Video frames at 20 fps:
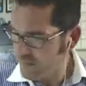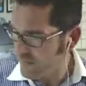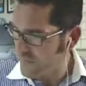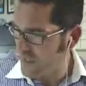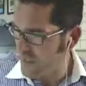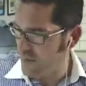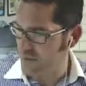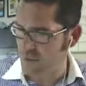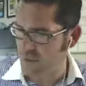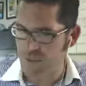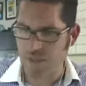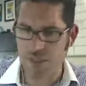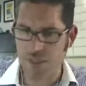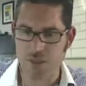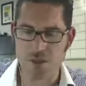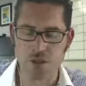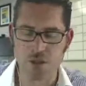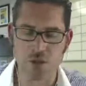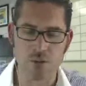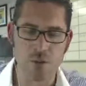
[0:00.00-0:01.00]
I was listening
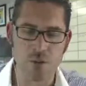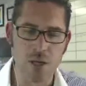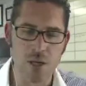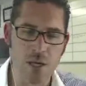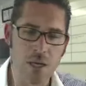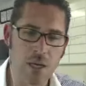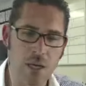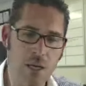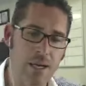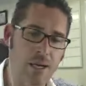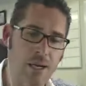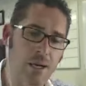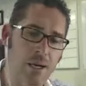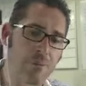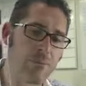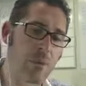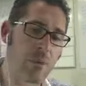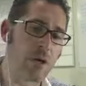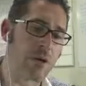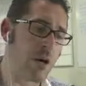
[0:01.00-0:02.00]
to
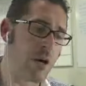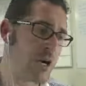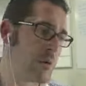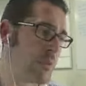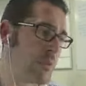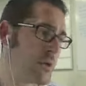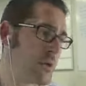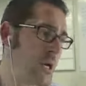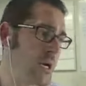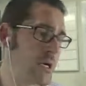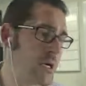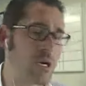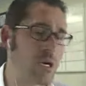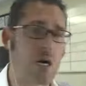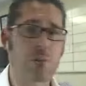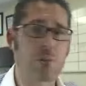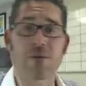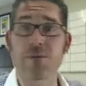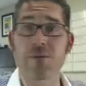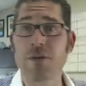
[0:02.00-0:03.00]
um, on audible dot
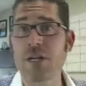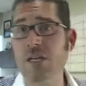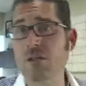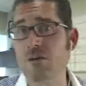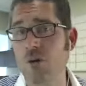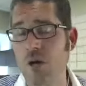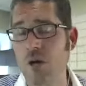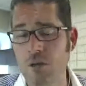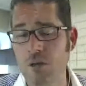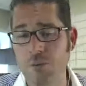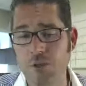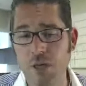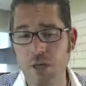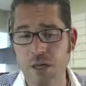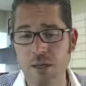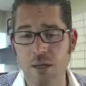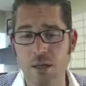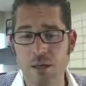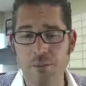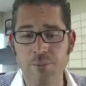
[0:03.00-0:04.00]
com. If any of you guys are audible dot
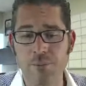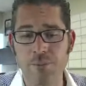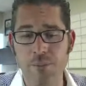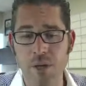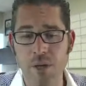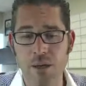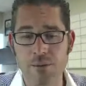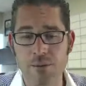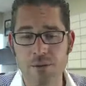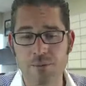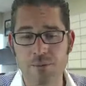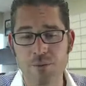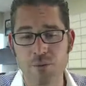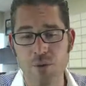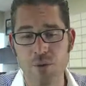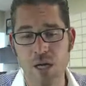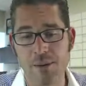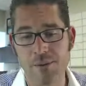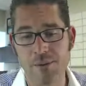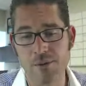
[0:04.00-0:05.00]
com uh,
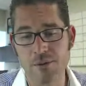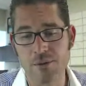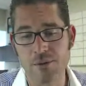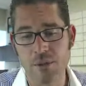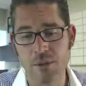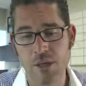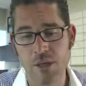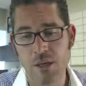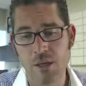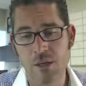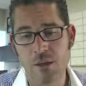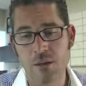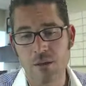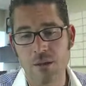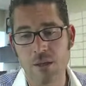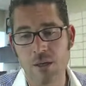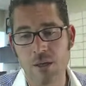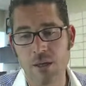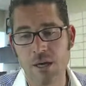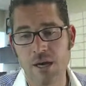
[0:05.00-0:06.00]
subscribers,
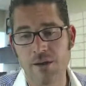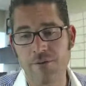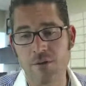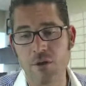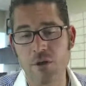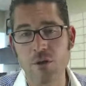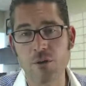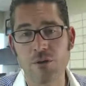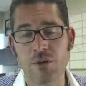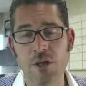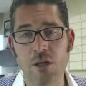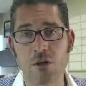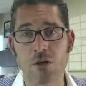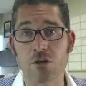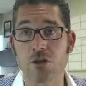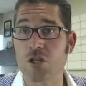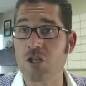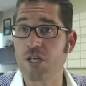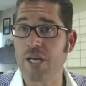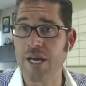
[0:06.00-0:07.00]
they have a new thing called
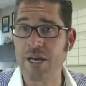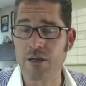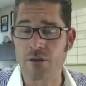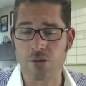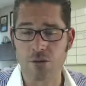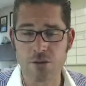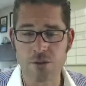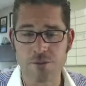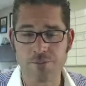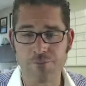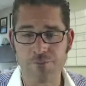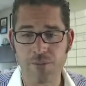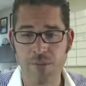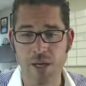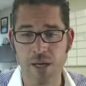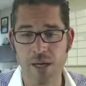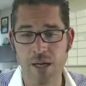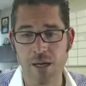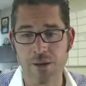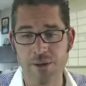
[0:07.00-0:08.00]
Channels
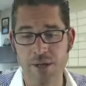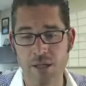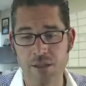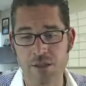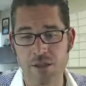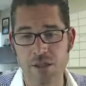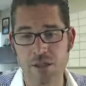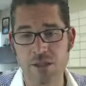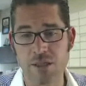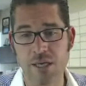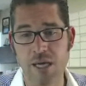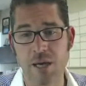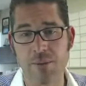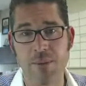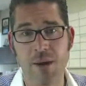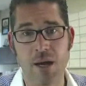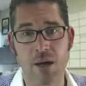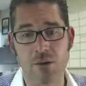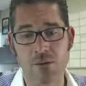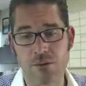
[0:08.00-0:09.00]
uh, that just came
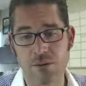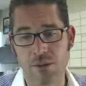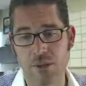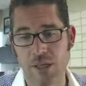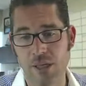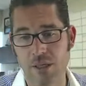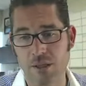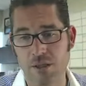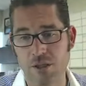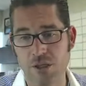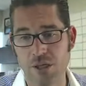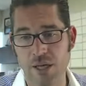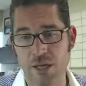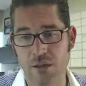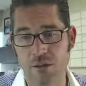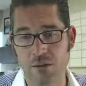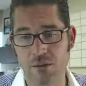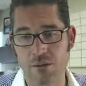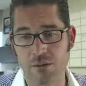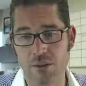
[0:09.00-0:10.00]
out, and
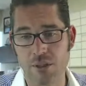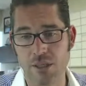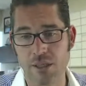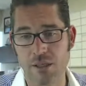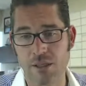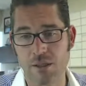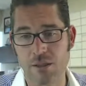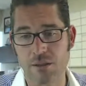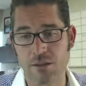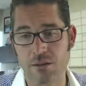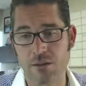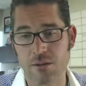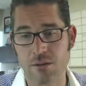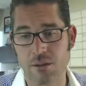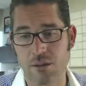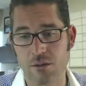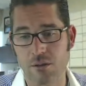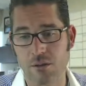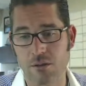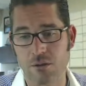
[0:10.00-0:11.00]
Channels is
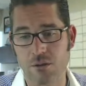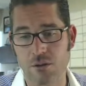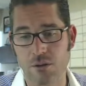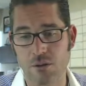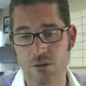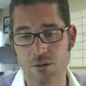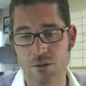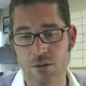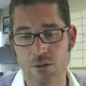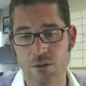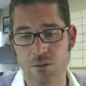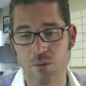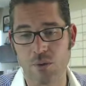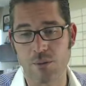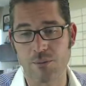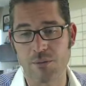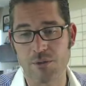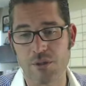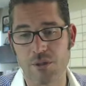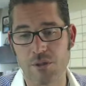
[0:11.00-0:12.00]
you know I'll show you what
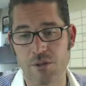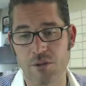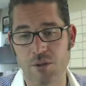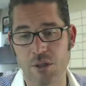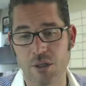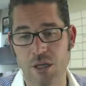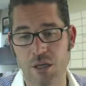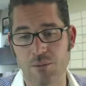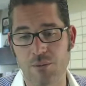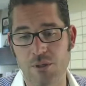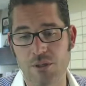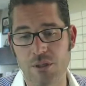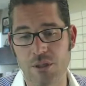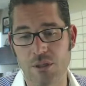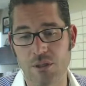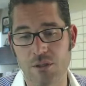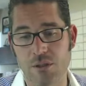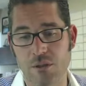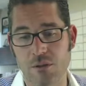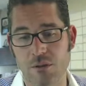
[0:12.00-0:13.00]
I'm listening to. Like I'm listening
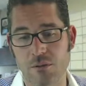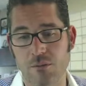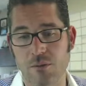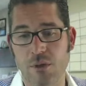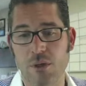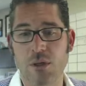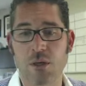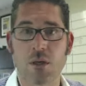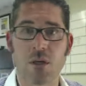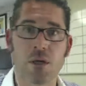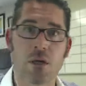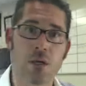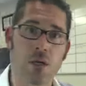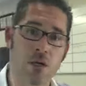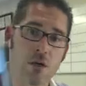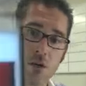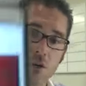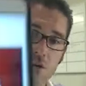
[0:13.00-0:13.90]
to, you know